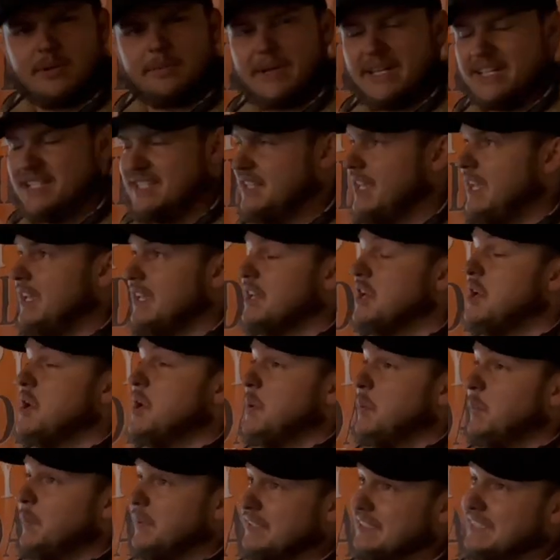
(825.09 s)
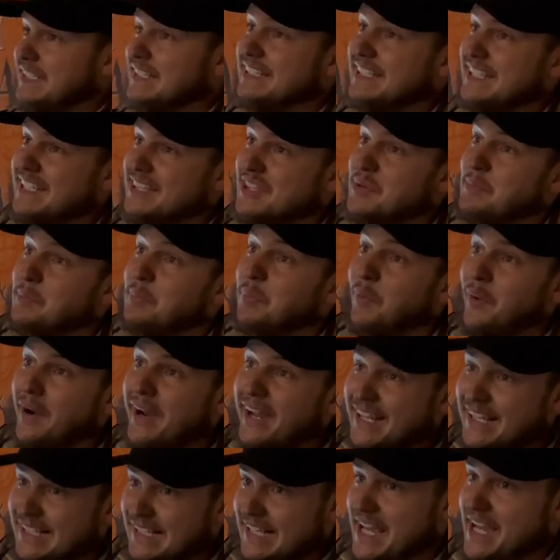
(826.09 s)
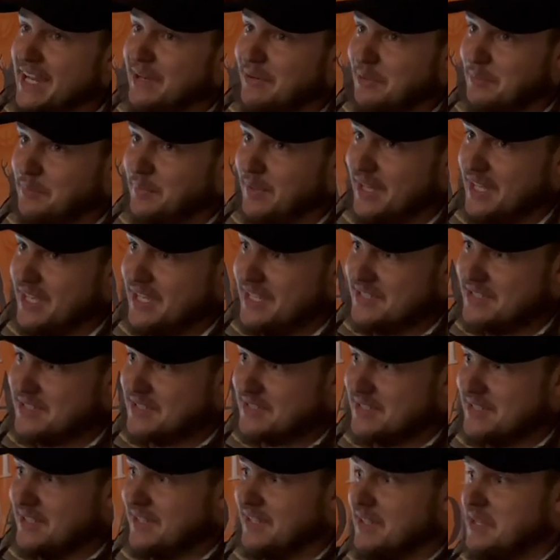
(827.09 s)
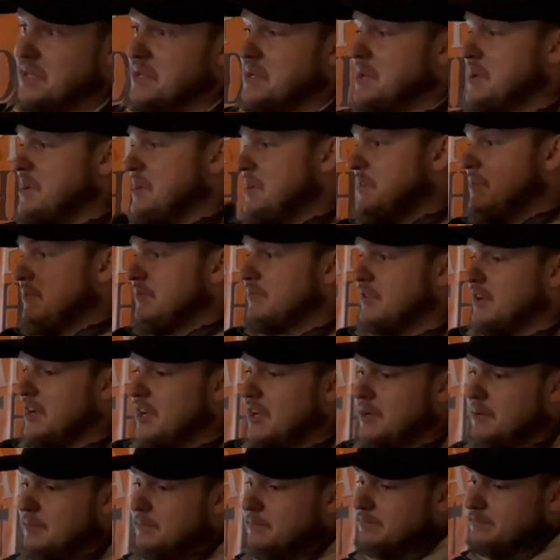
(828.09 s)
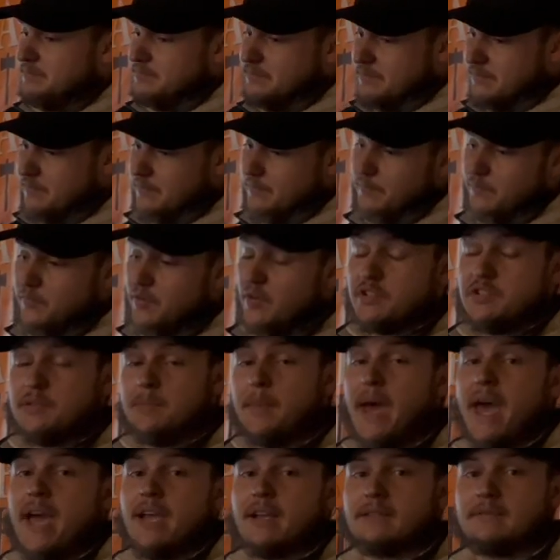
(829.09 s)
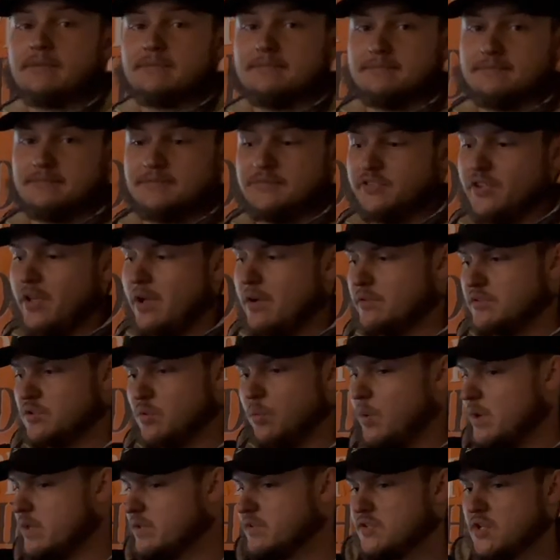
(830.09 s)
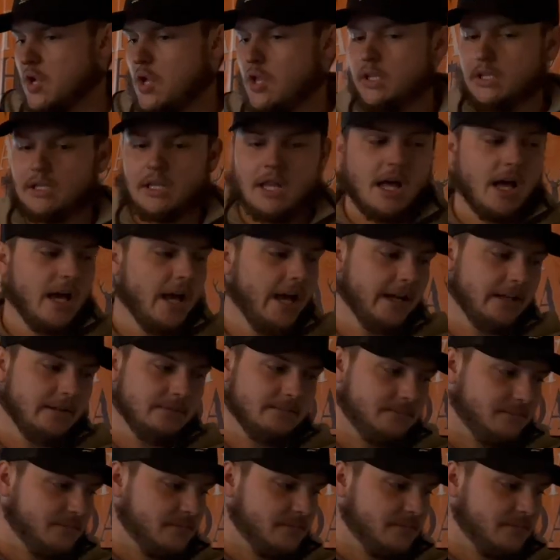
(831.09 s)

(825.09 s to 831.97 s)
am I saying? we did get the brake line replaced from front to back. So it's one solid line,